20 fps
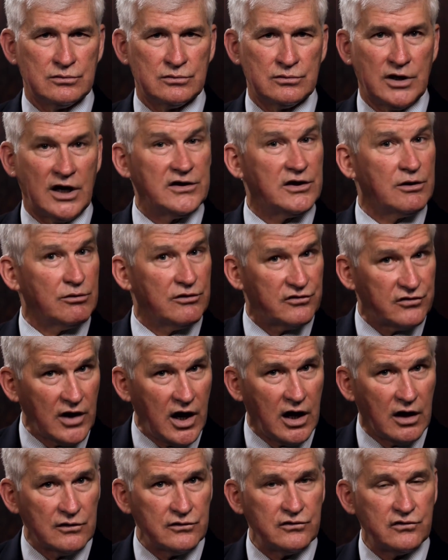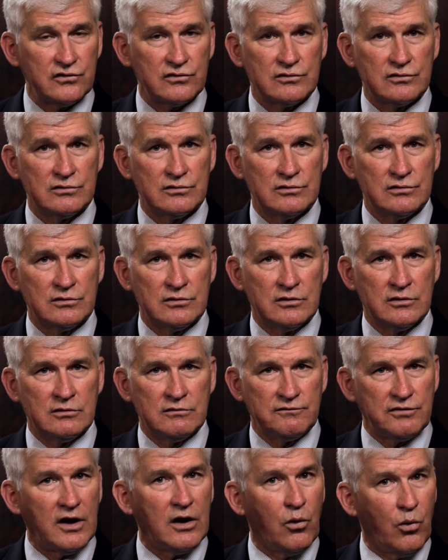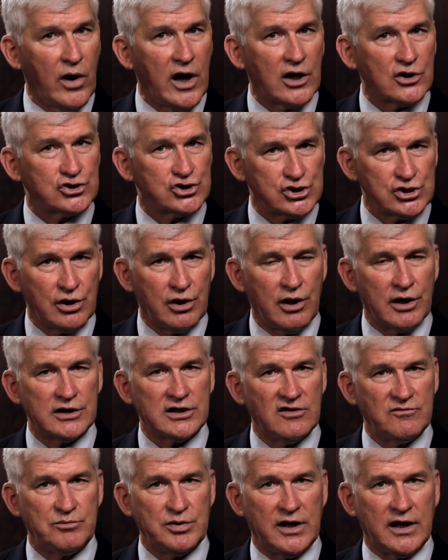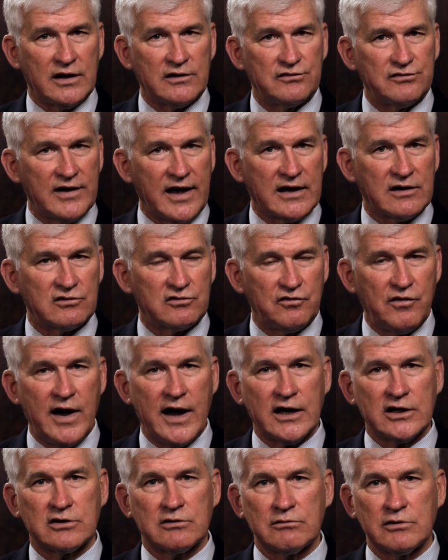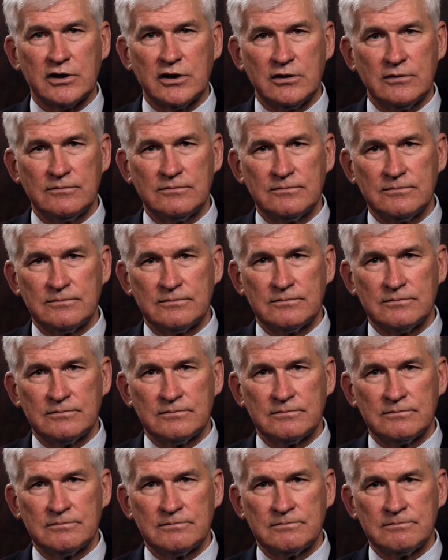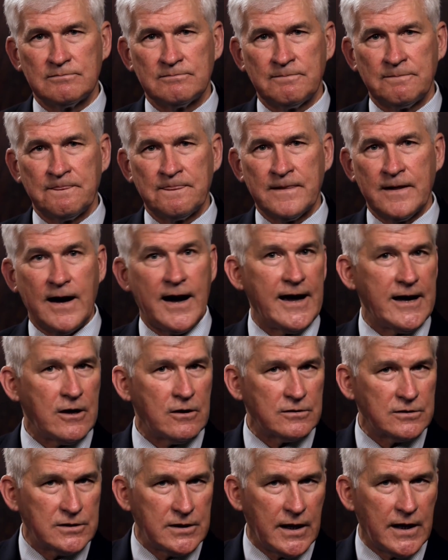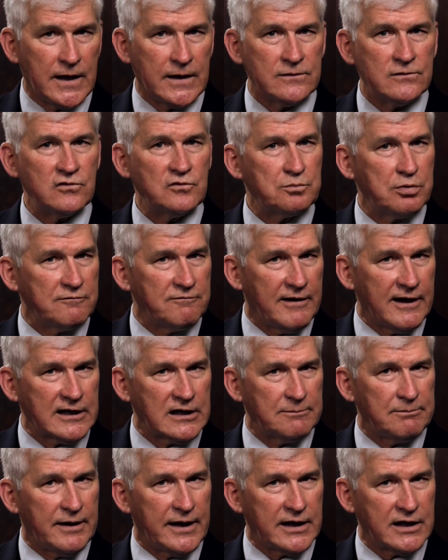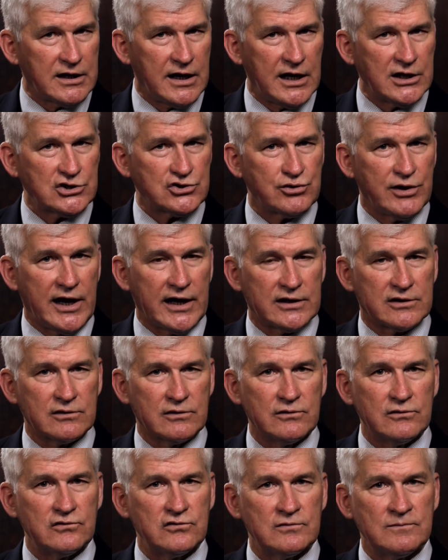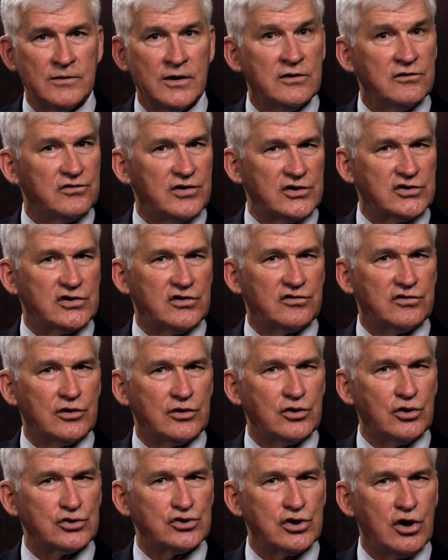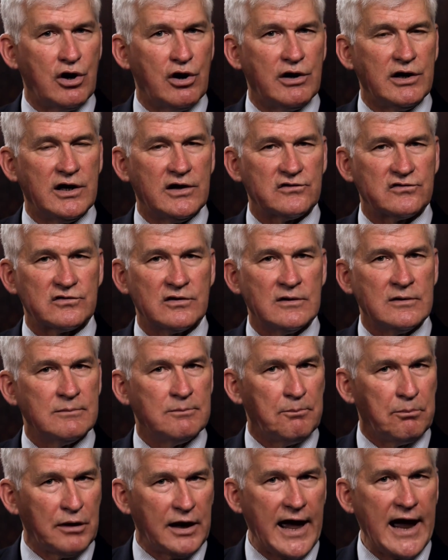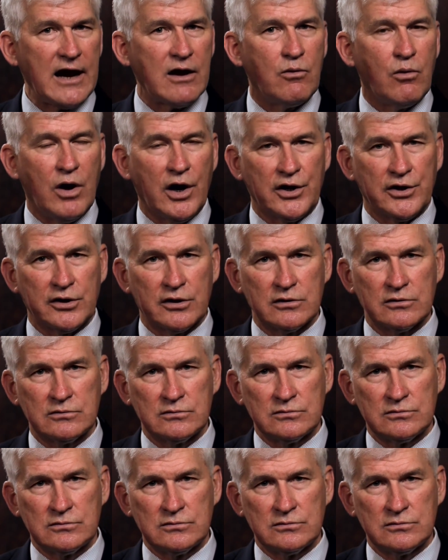And the results fell well short of being satisfactory. Hired guns provided by contractors, such as the notorious Blackwater,